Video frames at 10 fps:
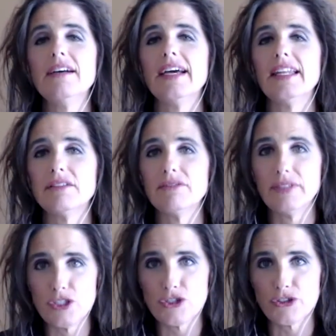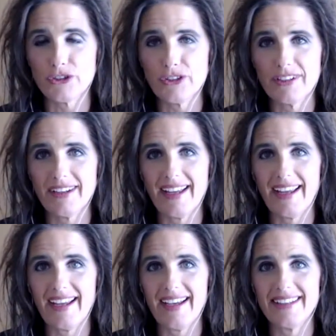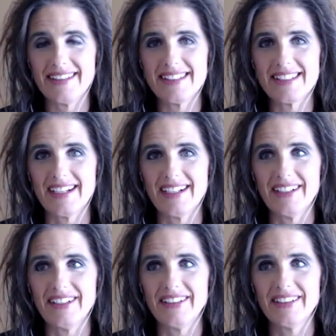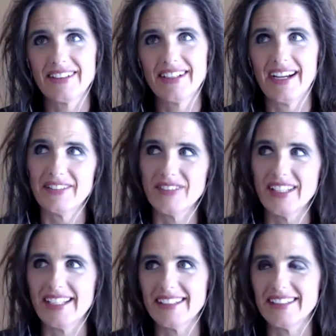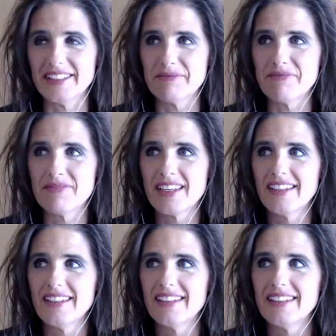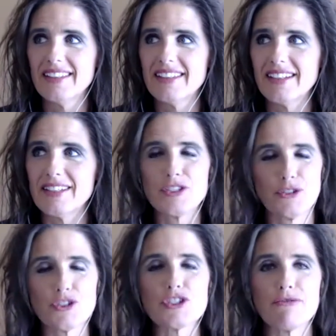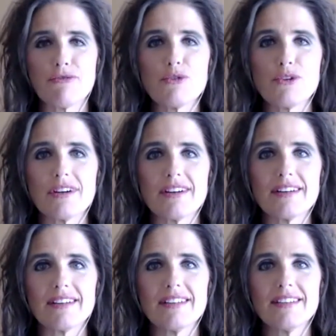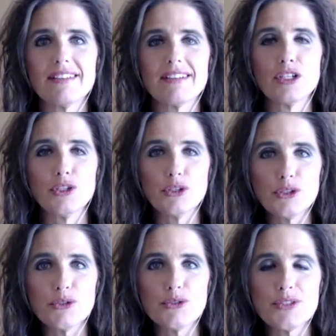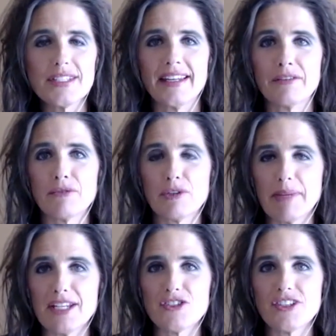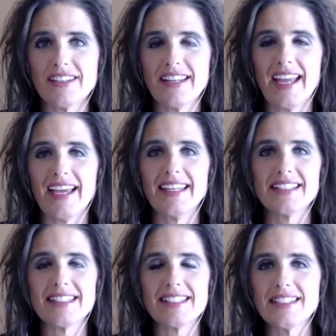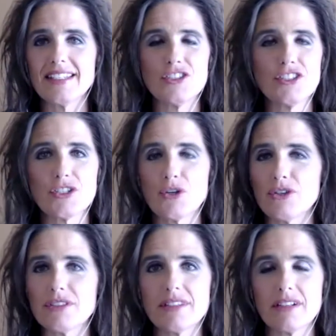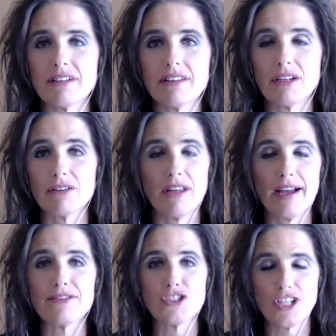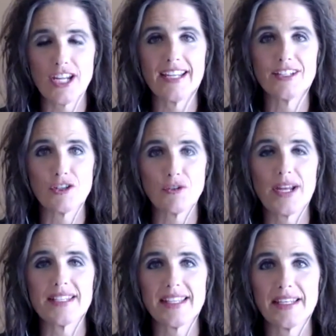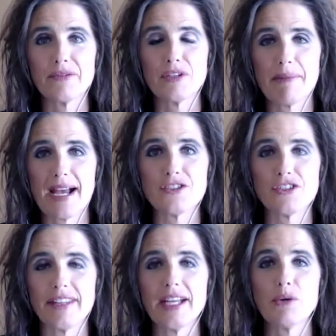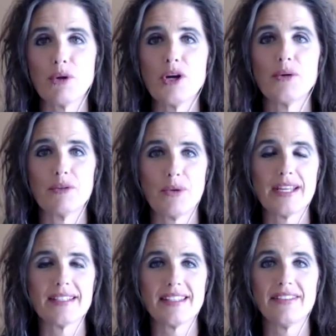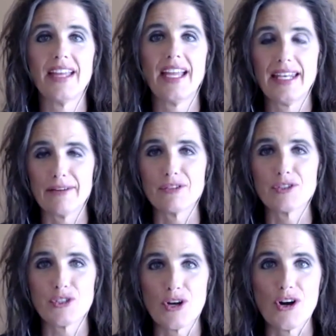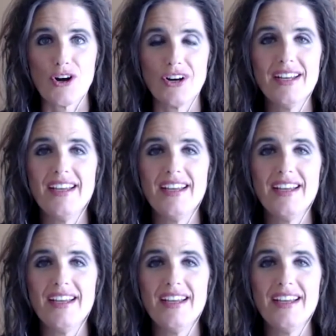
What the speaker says: an adventure and kind of like a search for clues and information. And it just turns their lives change in ways they never imagined. They grow in ways that they never saw,